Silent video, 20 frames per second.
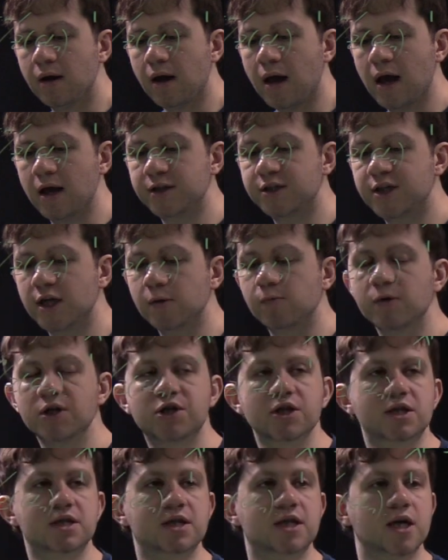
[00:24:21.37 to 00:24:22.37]
and then we
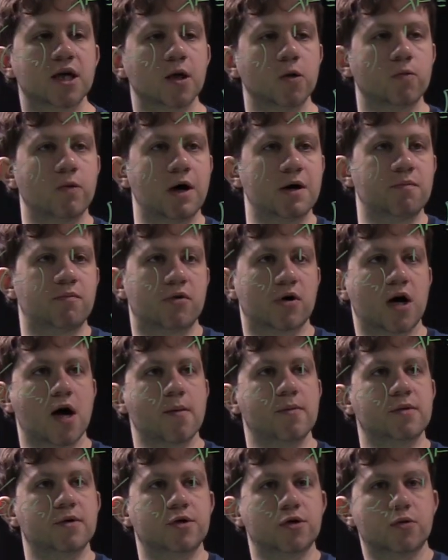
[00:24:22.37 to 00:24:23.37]
just kill one
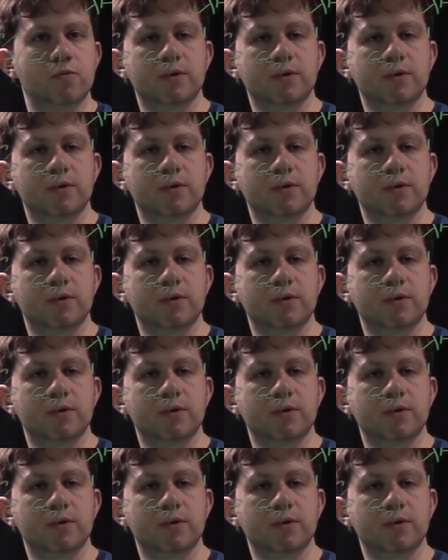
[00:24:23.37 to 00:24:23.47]
parameter.